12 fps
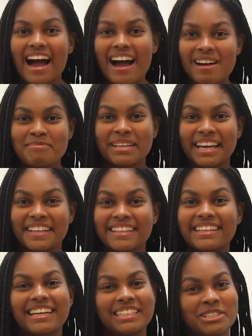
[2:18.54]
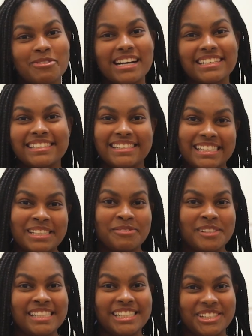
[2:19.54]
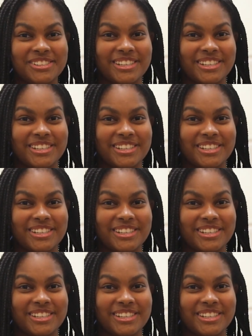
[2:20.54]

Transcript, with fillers: I'm Makayla, and you're watching DMV Cheer